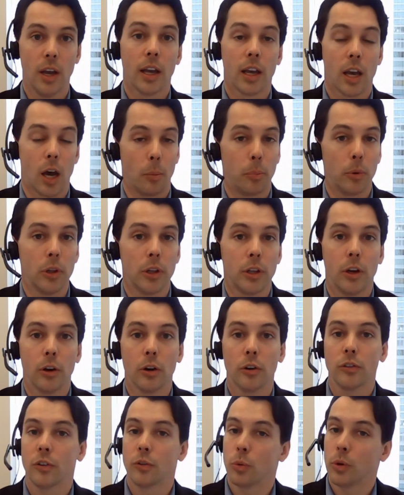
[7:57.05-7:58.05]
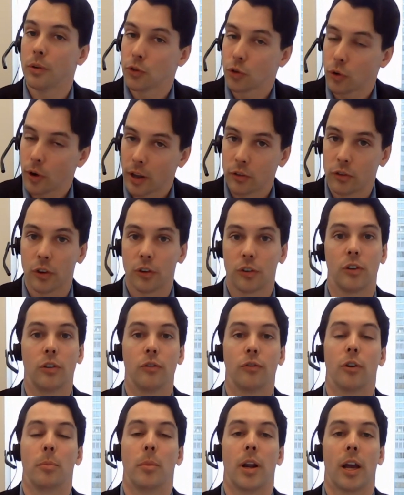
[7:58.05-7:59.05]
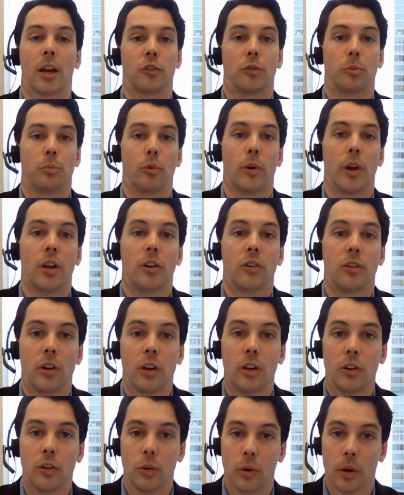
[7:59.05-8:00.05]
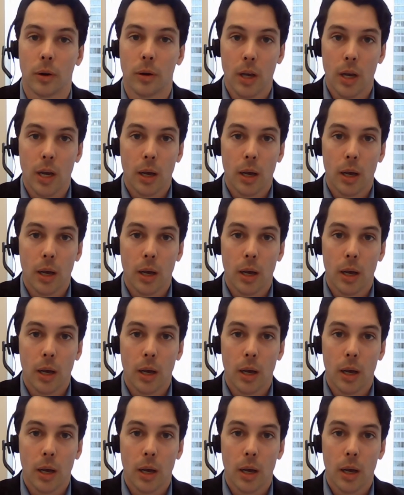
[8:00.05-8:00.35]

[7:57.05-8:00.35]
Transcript: couple of years as we've transitioned from an exploration into a